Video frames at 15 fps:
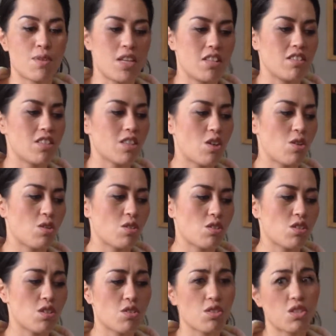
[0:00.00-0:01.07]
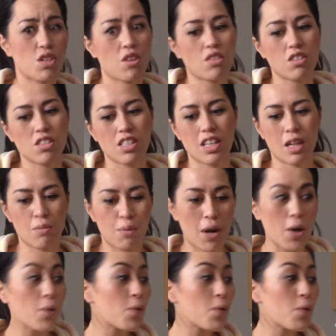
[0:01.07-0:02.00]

and so stoked to celebrate